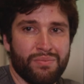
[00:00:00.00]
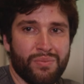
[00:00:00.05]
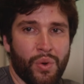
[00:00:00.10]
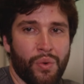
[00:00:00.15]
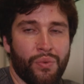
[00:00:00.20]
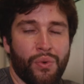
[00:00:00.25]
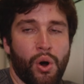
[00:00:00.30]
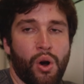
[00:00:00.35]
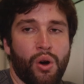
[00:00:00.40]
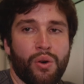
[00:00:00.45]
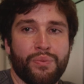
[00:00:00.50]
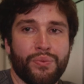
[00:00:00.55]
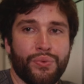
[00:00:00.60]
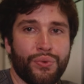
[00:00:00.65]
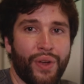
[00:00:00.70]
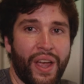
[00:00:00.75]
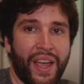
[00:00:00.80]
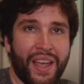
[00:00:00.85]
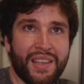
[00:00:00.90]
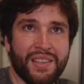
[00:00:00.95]
warm
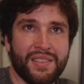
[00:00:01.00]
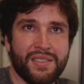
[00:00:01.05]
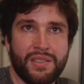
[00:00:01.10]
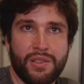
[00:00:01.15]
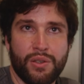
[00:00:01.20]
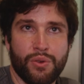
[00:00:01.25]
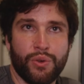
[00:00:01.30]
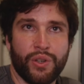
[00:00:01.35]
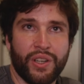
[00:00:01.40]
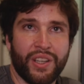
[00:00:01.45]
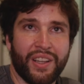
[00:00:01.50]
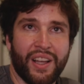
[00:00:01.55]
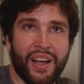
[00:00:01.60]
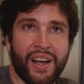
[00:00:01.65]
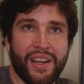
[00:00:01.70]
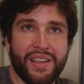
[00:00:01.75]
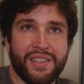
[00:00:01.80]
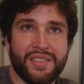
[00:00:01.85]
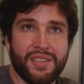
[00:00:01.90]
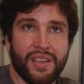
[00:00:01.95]
phase during the
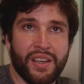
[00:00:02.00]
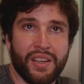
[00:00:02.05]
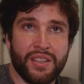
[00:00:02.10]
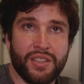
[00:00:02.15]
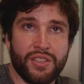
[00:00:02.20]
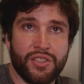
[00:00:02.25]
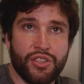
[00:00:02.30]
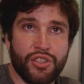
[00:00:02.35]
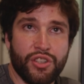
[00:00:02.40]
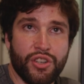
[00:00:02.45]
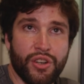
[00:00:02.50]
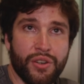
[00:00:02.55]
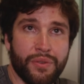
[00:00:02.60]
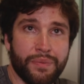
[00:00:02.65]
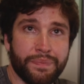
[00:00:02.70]
ice age.